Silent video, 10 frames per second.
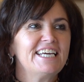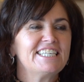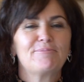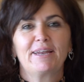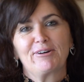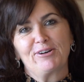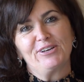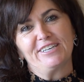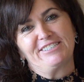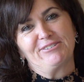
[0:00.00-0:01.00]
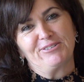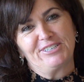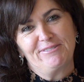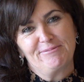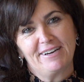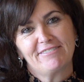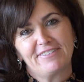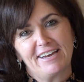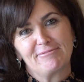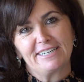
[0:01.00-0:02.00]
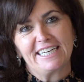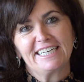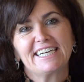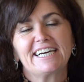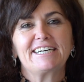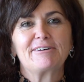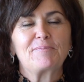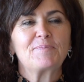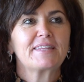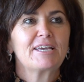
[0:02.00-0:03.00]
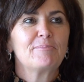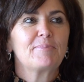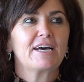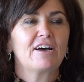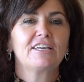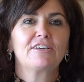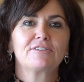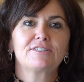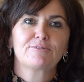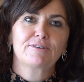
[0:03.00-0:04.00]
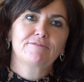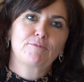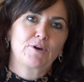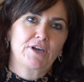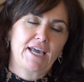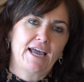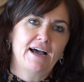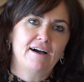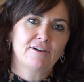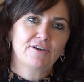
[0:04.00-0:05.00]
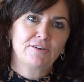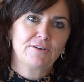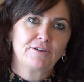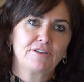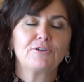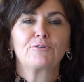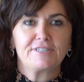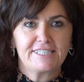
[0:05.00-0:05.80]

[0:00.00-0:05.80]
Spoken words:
Depending on who you talk to in my family, but you could sort of work out who you could